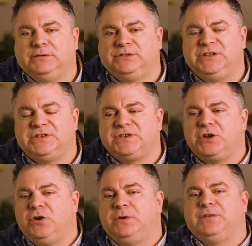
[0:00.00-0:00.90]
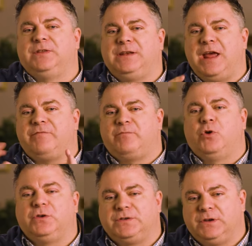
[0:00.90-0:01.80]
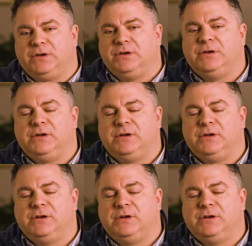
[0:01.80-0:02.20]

Jesus cures the deaf person,